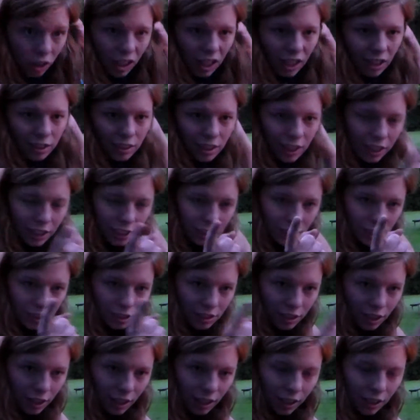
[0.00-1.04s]
and I think I
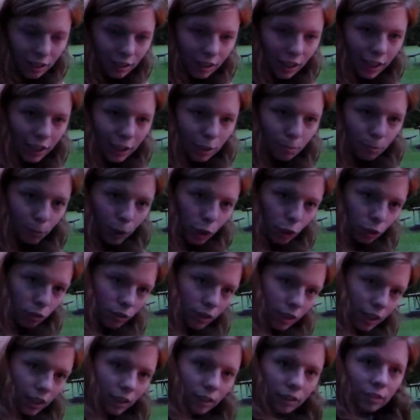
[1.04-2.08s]
just saw a lightning bug
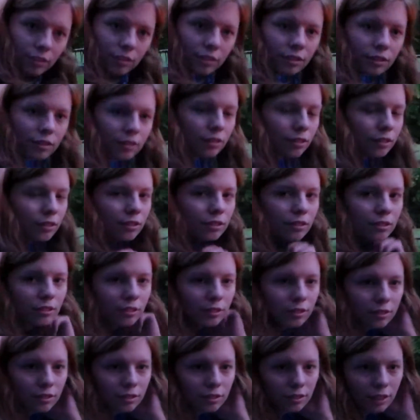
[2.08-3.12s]
over there.
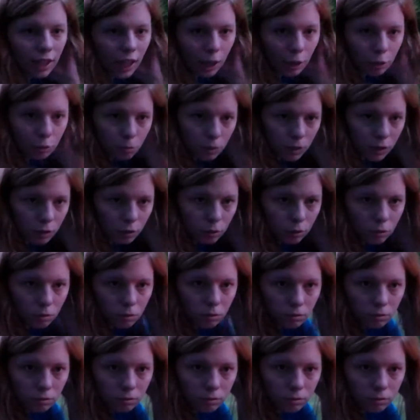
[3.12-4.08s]
That was pretty cool.